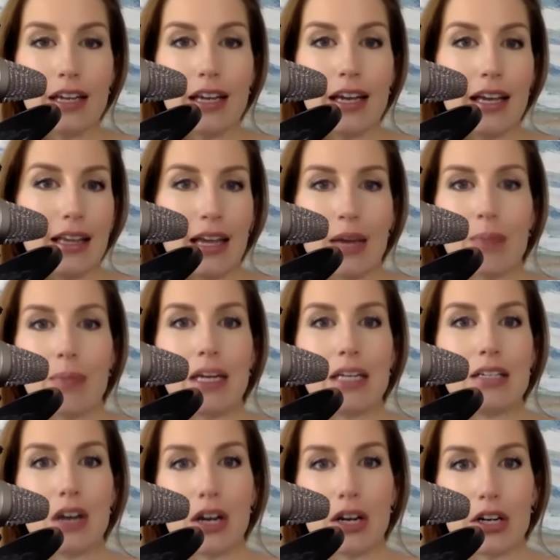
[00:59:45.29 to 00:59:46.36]
And like my
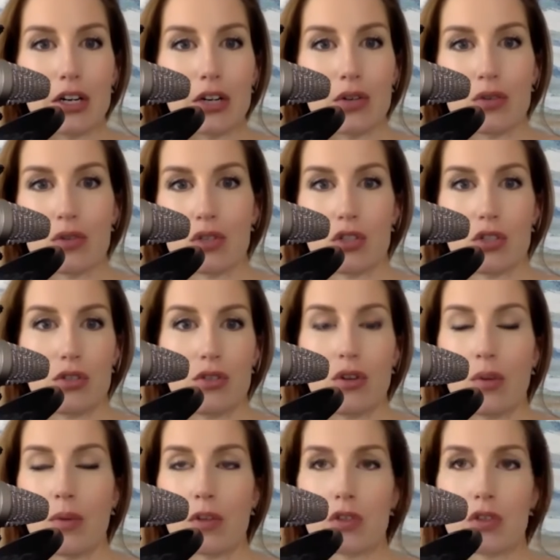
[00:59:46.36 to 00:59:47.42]
daughter, who's
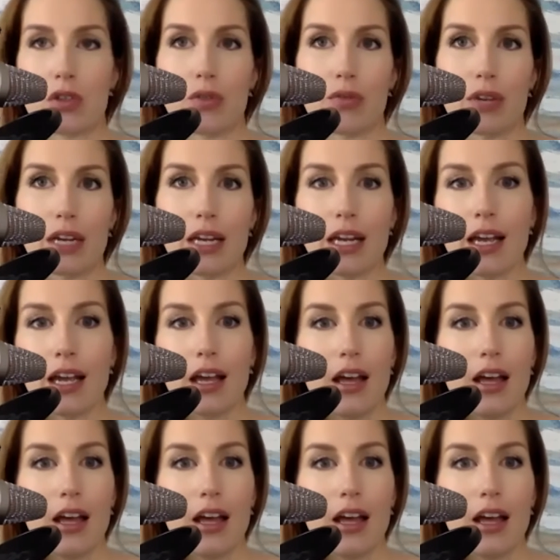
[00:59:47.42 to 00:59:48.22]
almost 3,